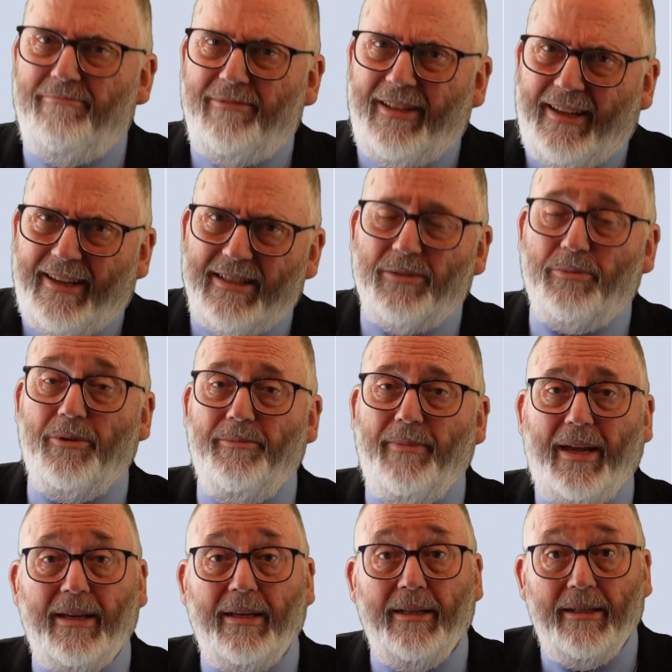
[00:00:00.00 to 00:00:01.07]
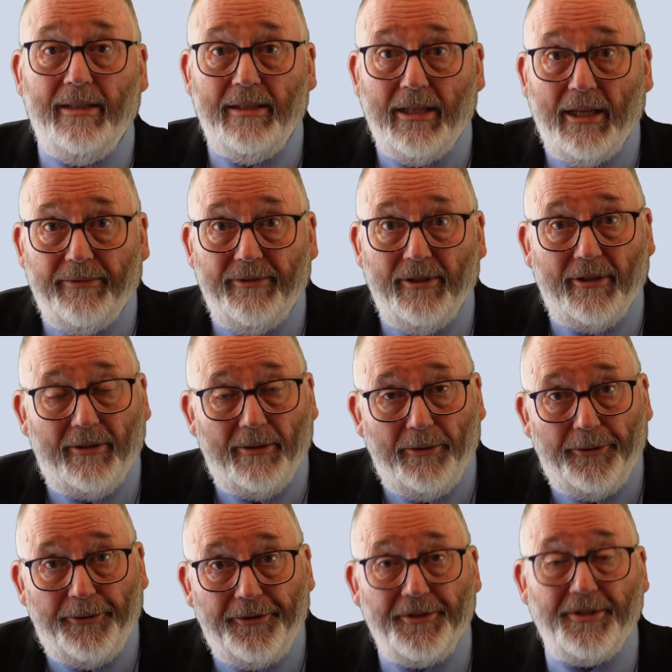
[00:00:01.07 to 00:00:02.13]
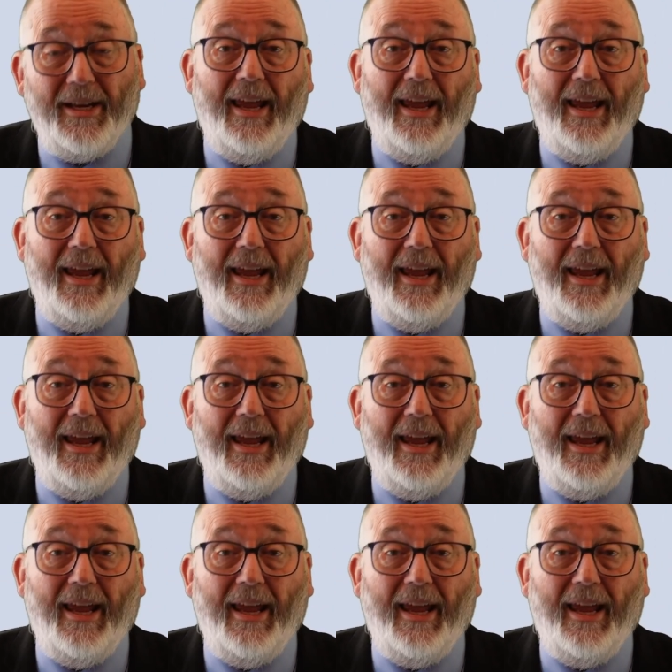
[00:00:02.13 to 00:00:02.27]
yes, we're making an indefinite clause,